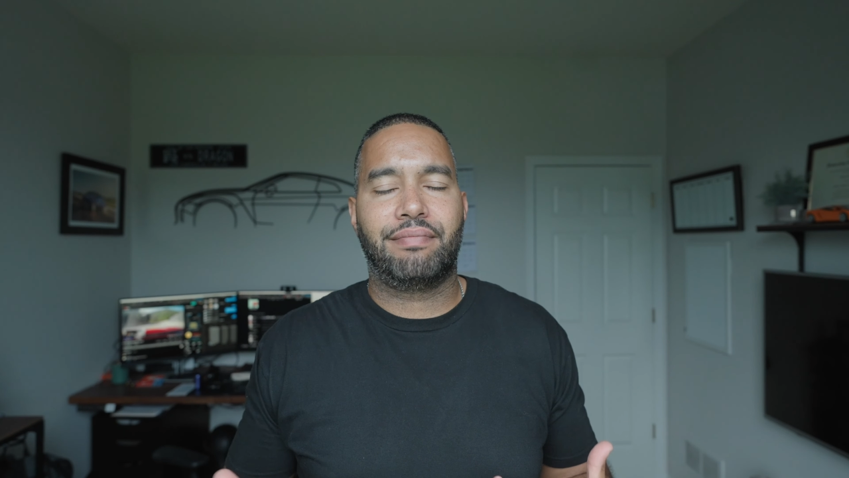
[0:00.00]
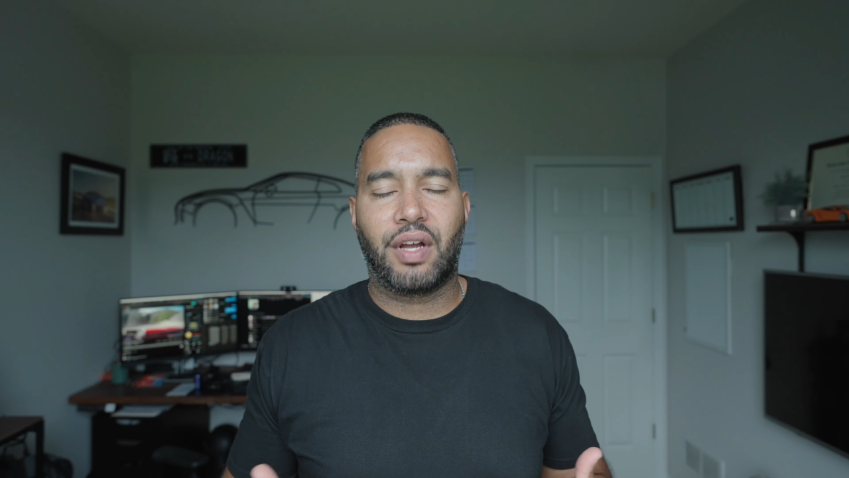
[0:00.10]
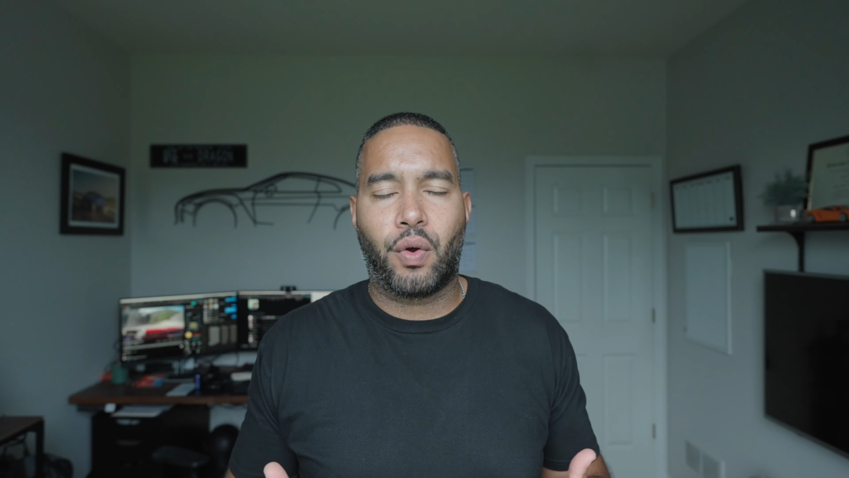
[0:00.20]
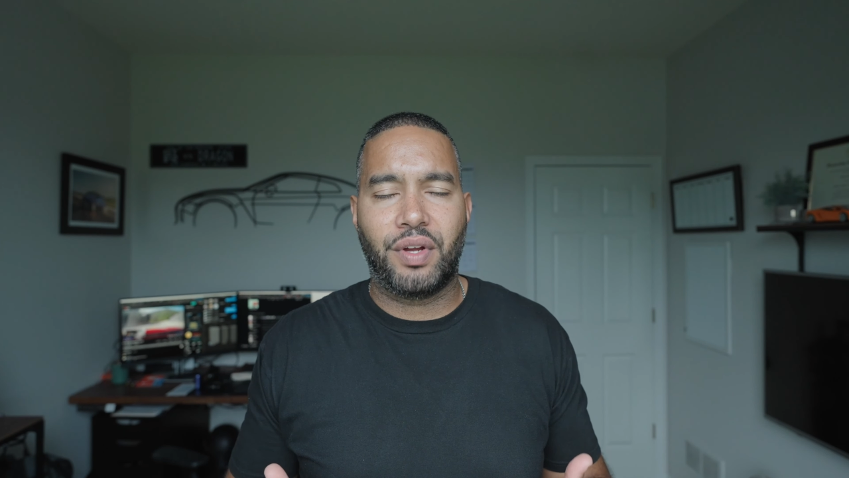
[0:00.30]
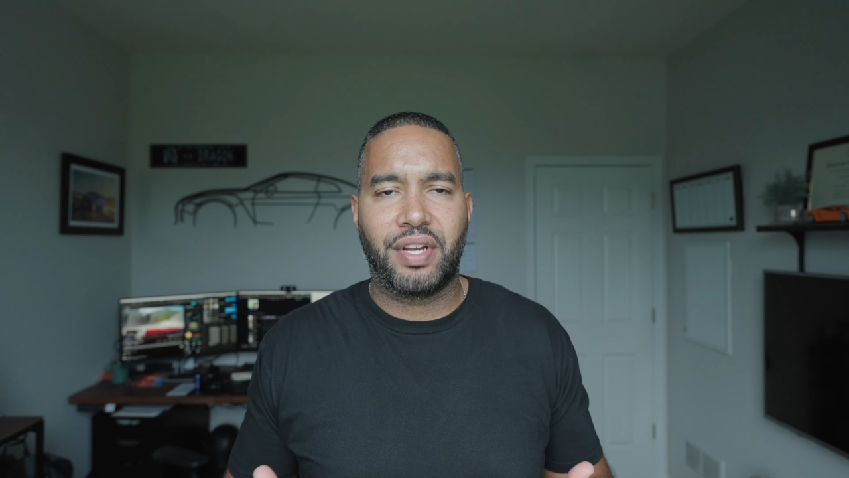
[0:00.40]
a
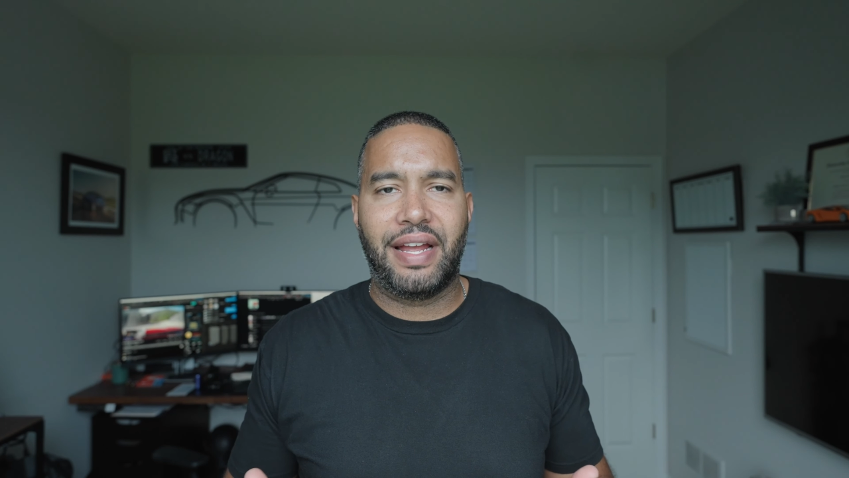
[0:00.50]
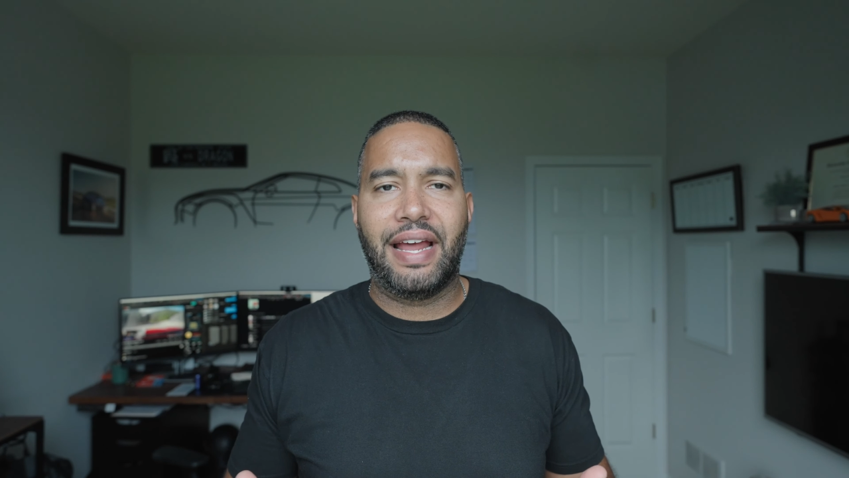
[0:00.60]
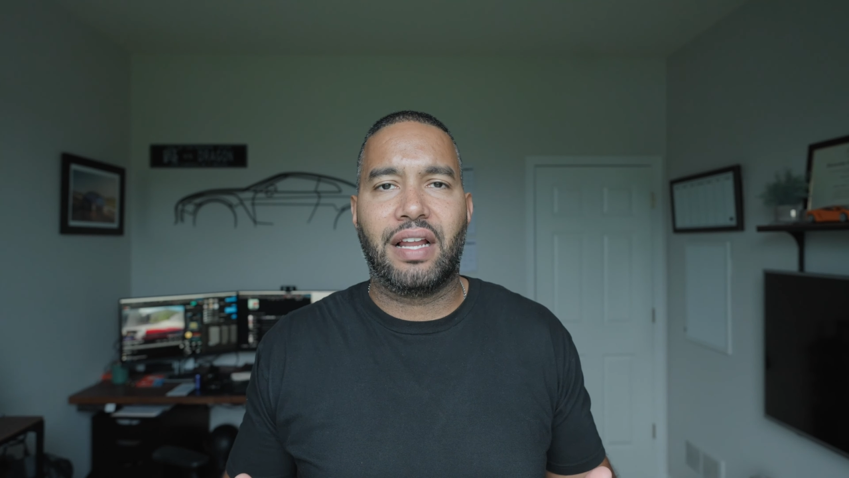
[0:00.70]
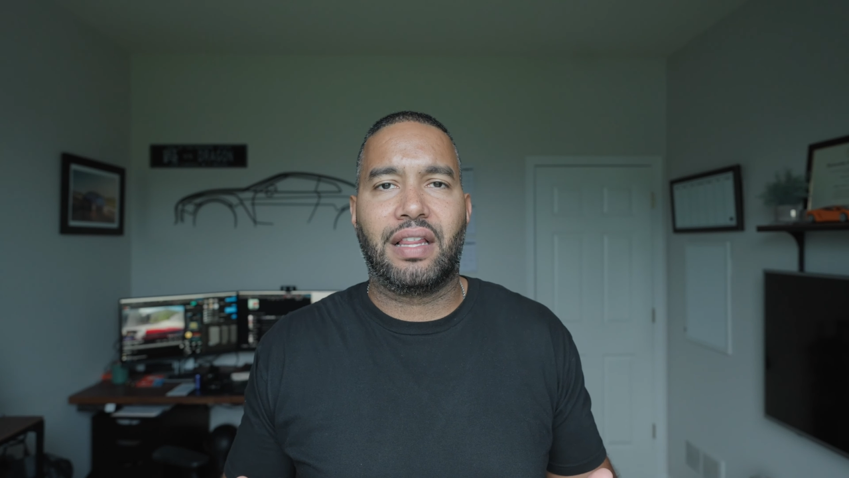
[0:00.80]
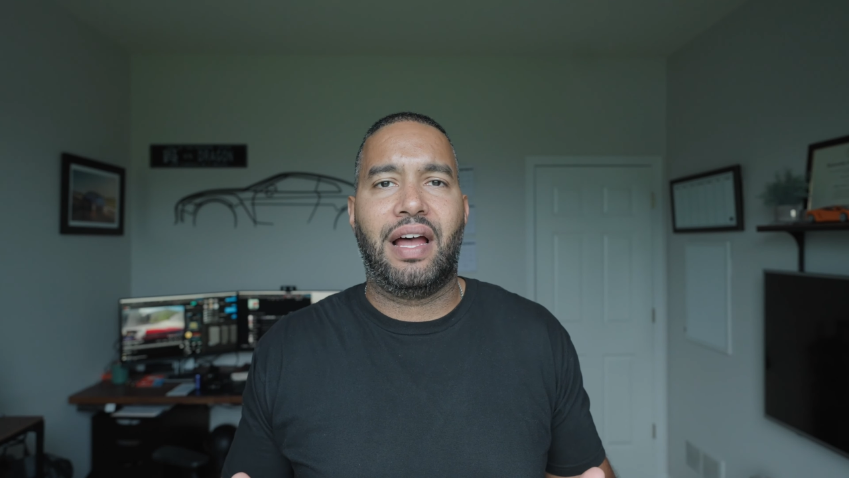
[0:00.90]
question I
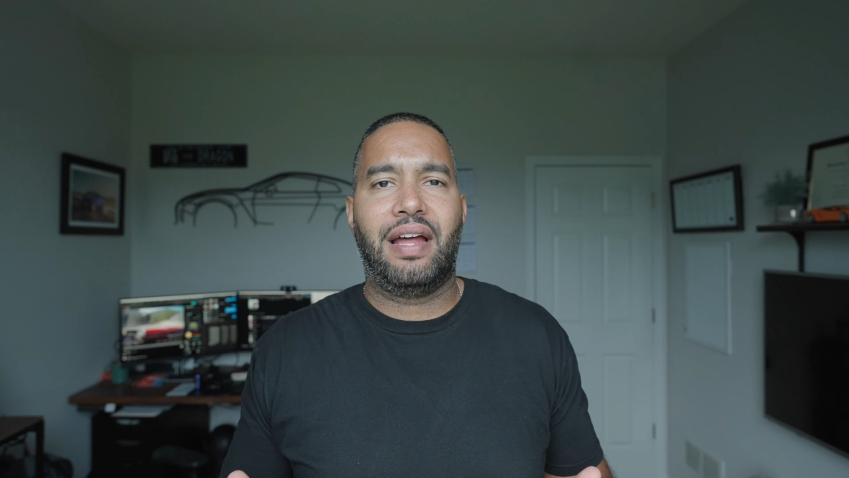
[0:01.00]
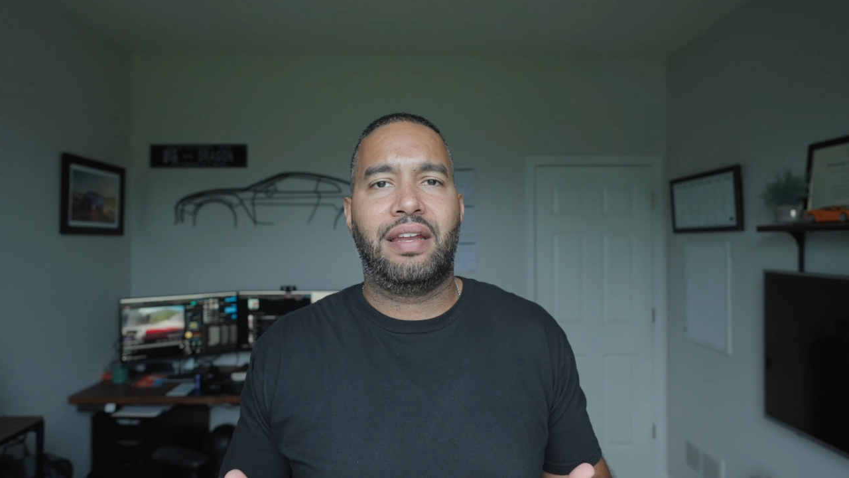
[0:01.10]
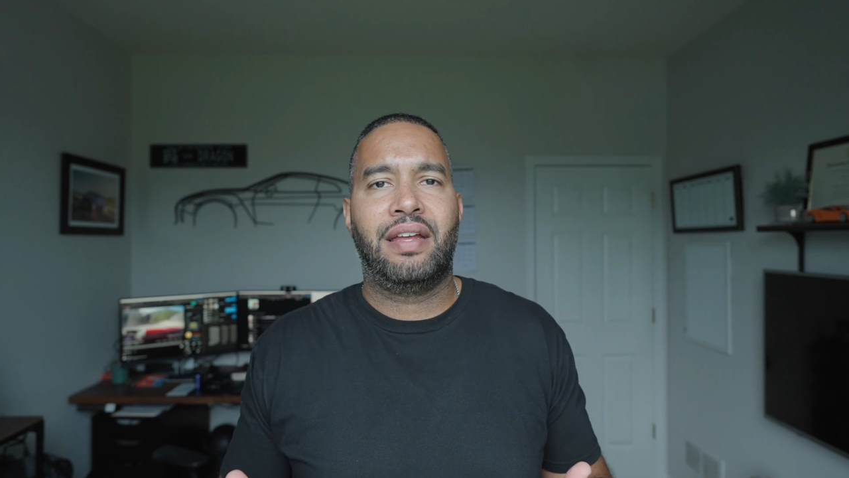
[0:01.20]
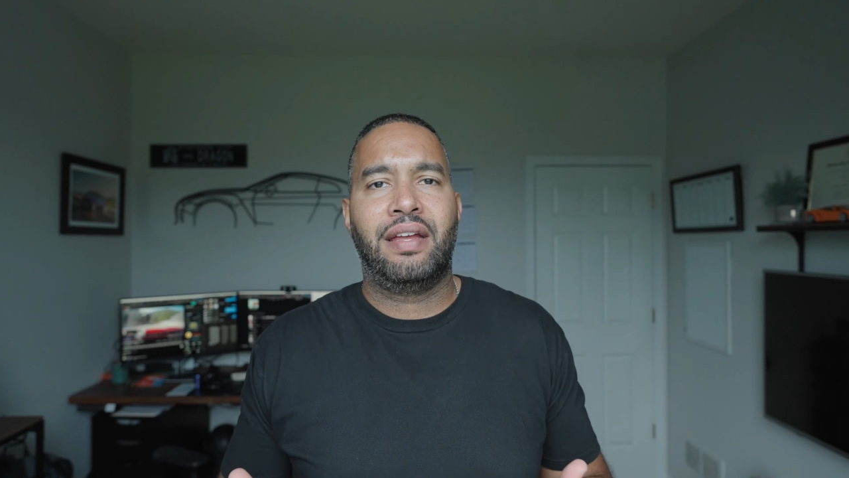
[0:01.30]
get a lot,